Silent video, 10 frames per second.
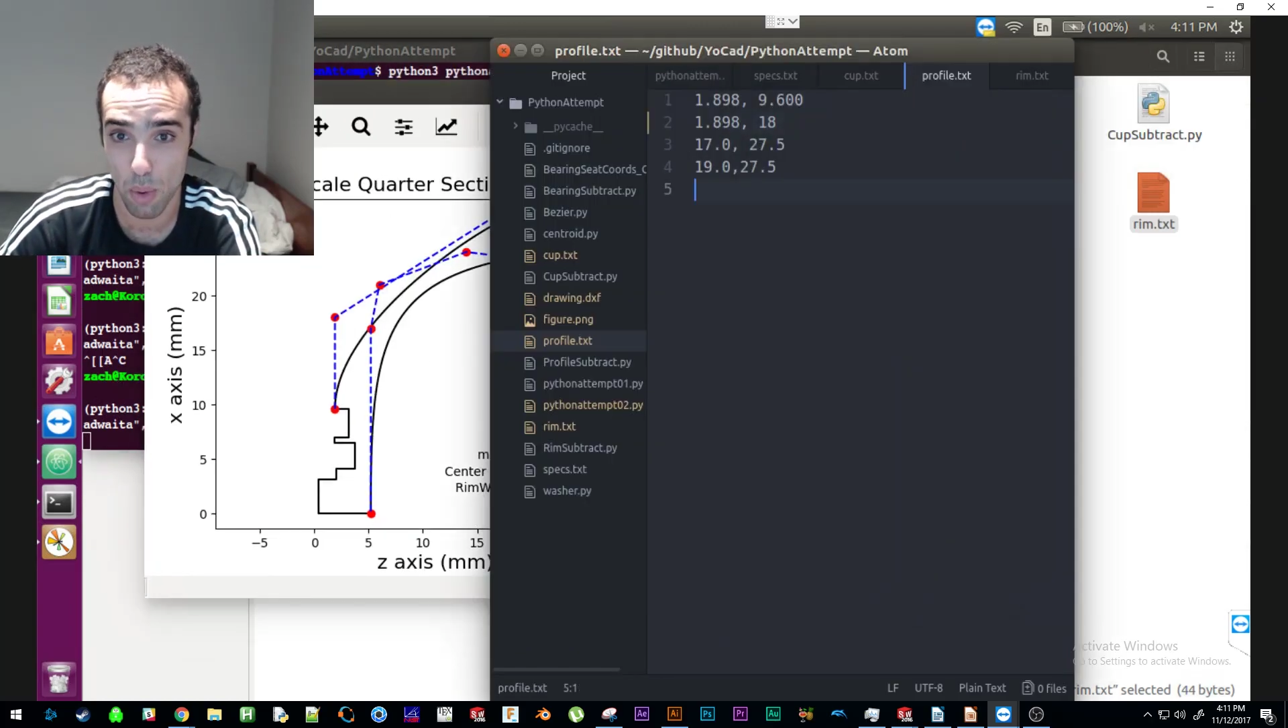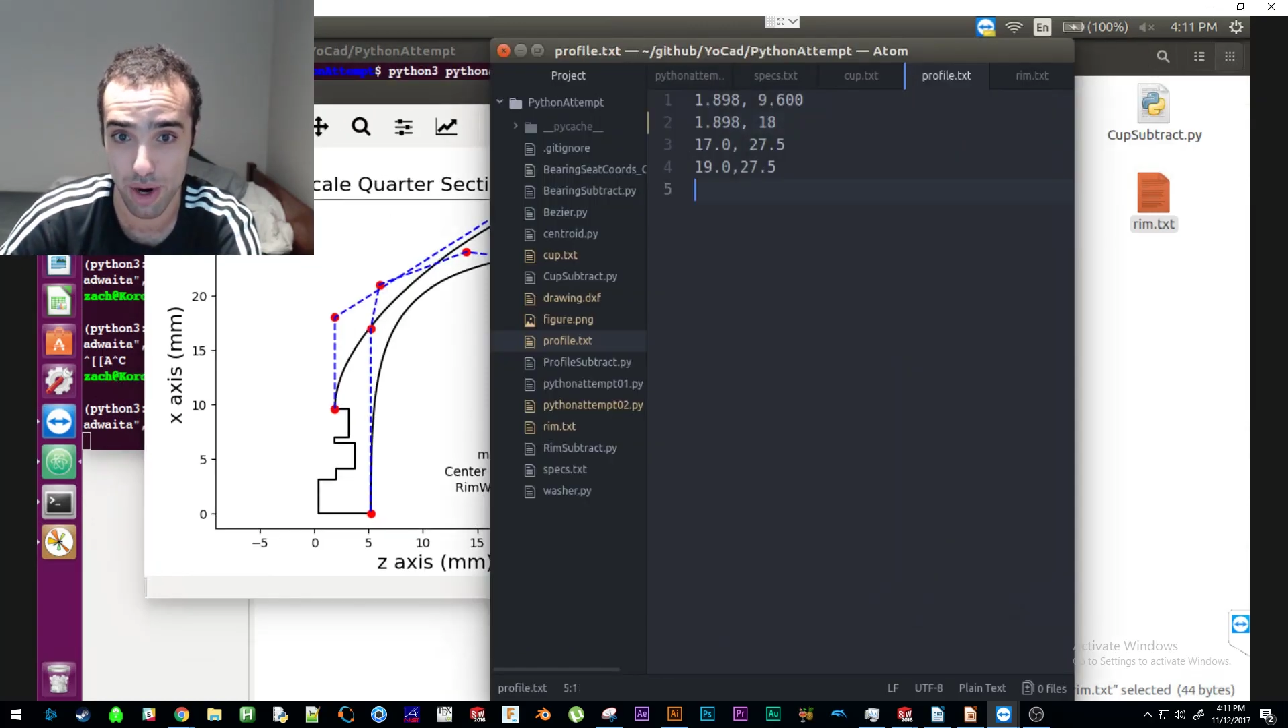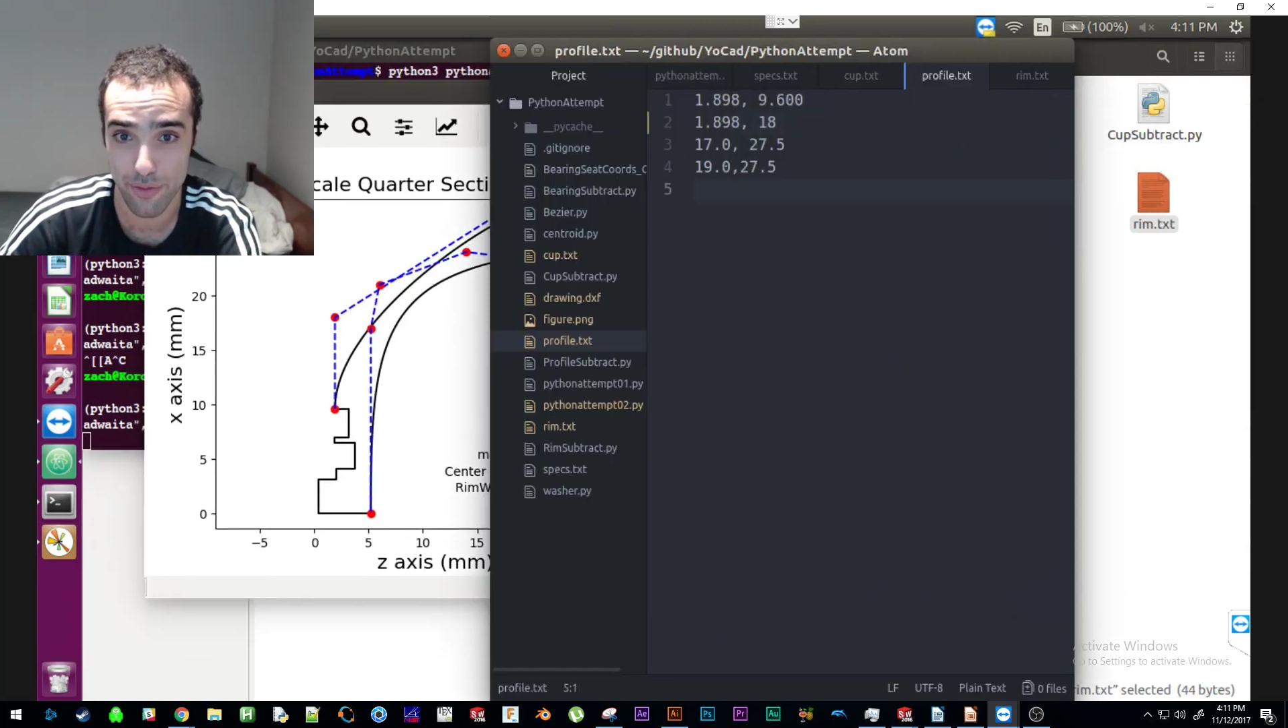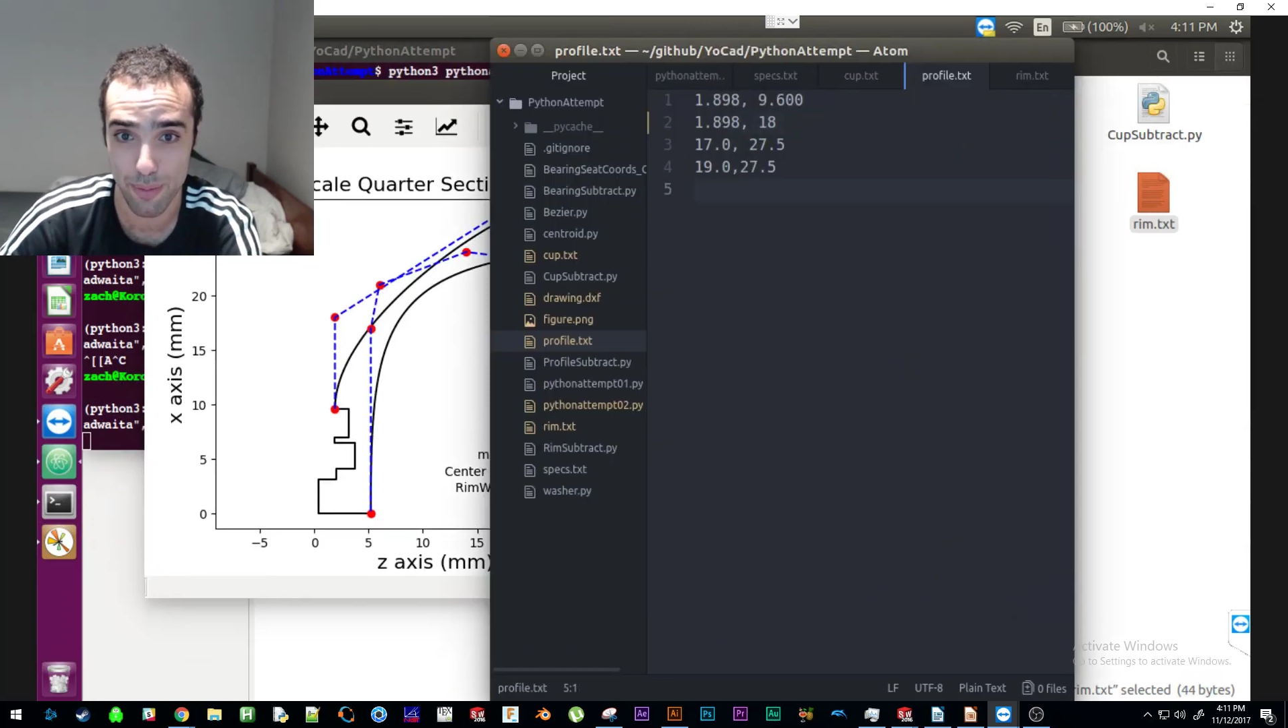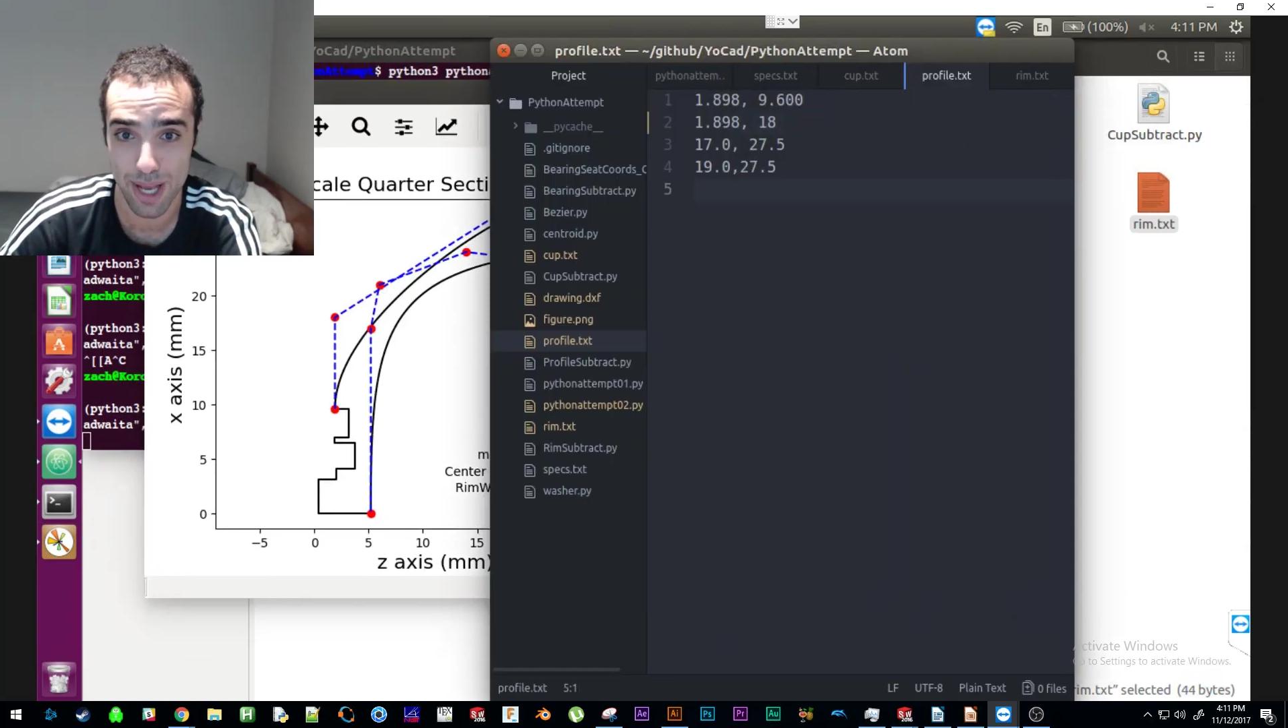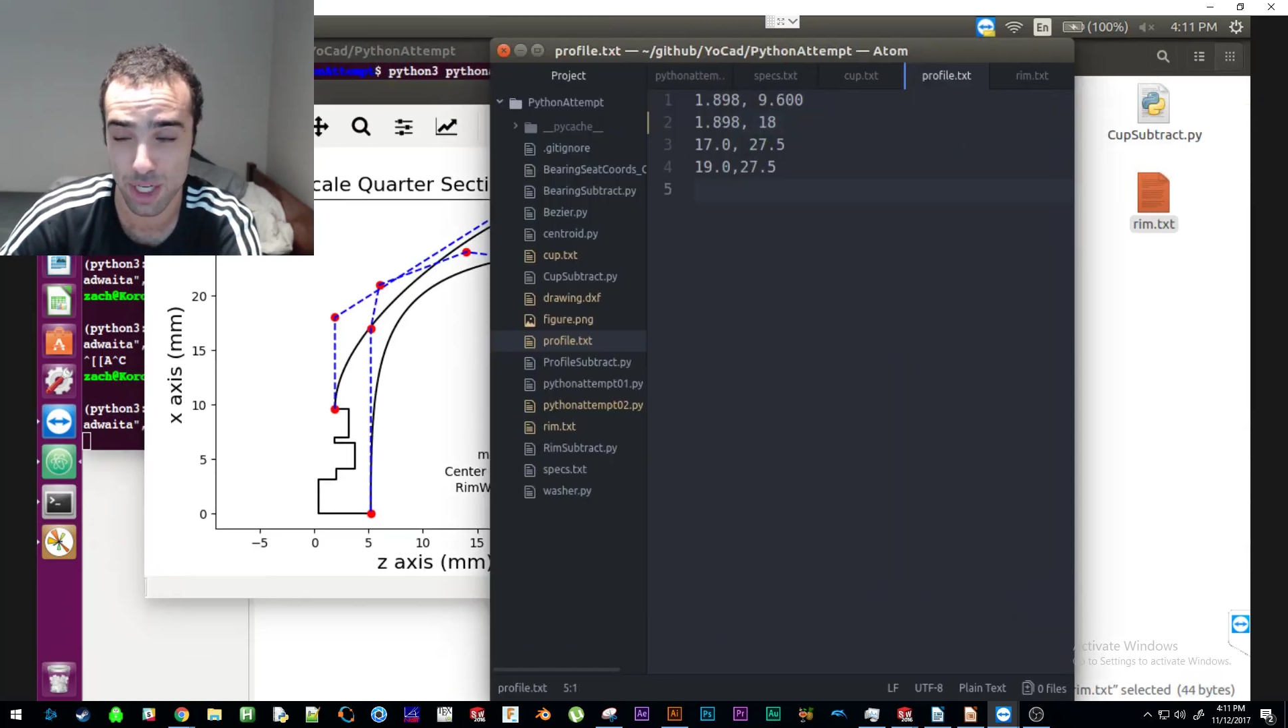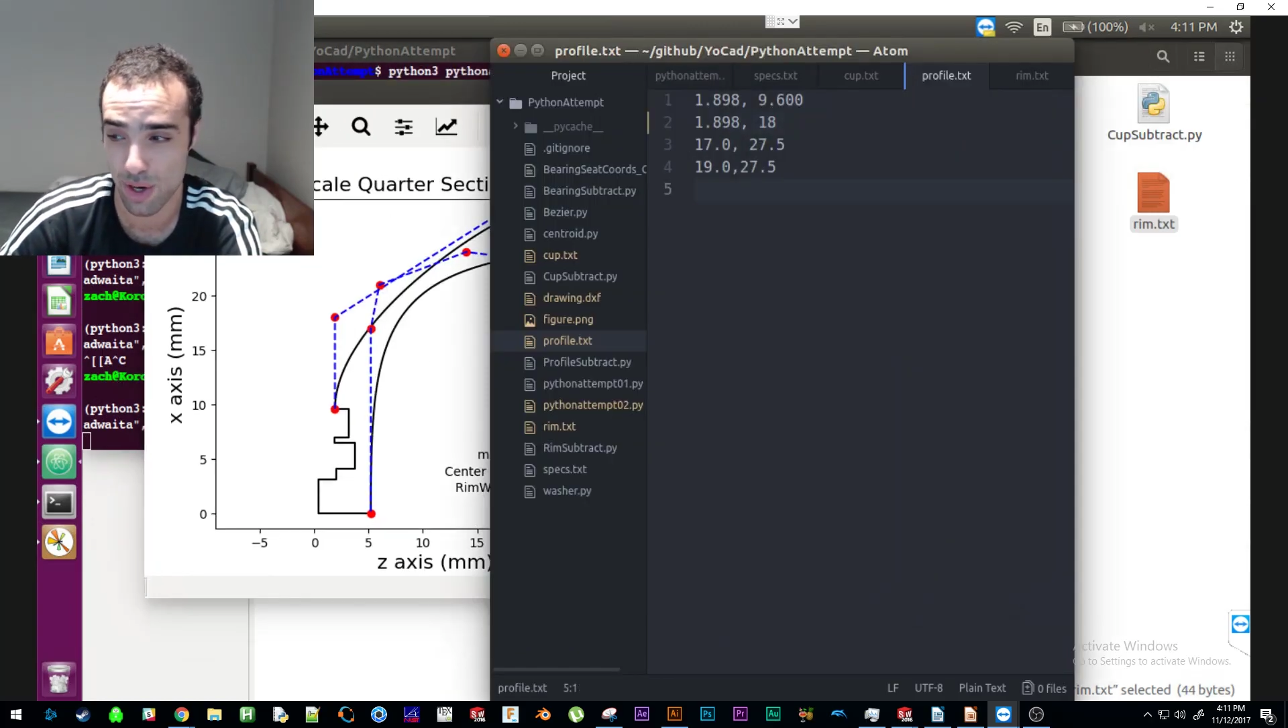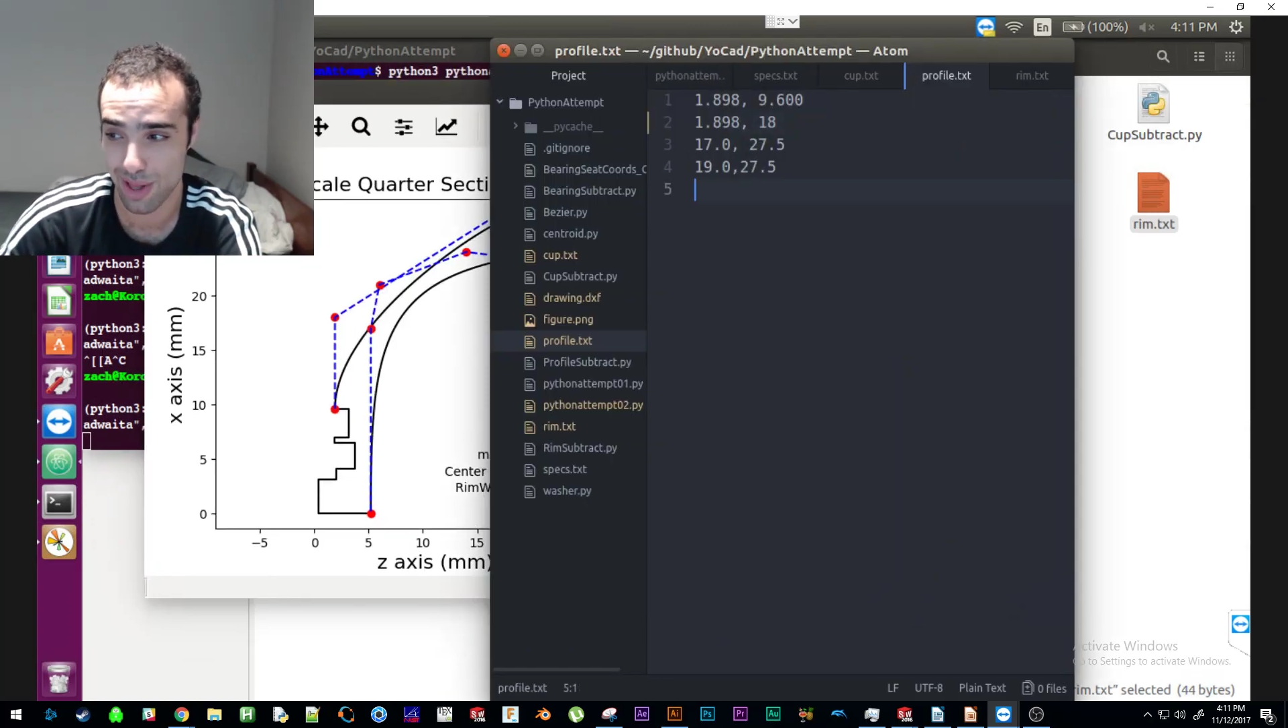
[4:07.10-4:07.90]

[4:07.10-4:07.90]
information or